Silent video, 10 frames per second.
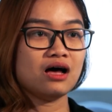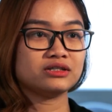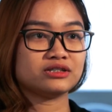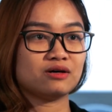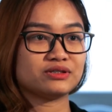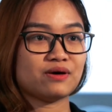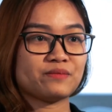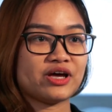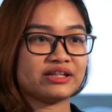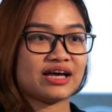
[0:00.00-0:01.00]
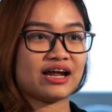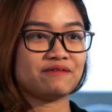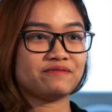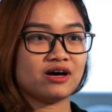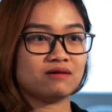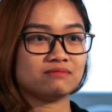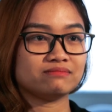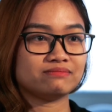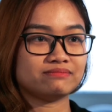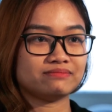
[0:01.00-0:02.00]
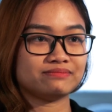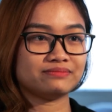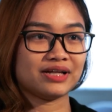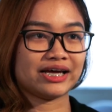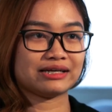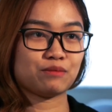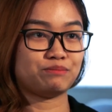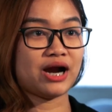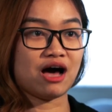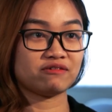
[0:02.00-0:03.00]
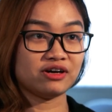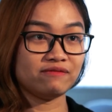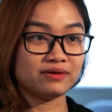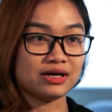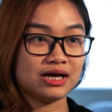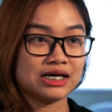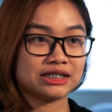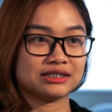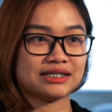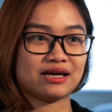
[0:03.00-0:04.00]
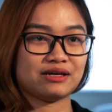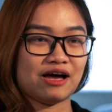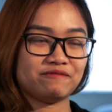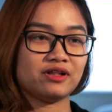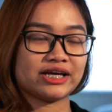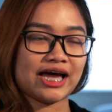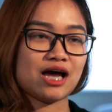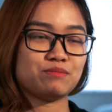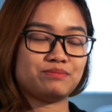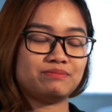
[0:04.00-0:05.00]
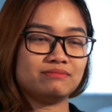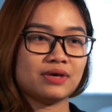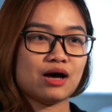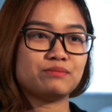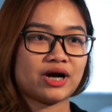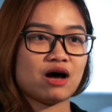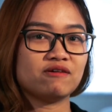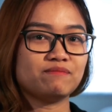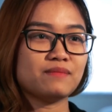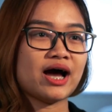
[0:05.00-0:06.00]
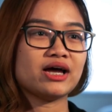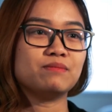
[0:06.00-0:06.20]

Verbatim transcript: so something that I felt like proud of, because I, I feel like I, I'm proud of my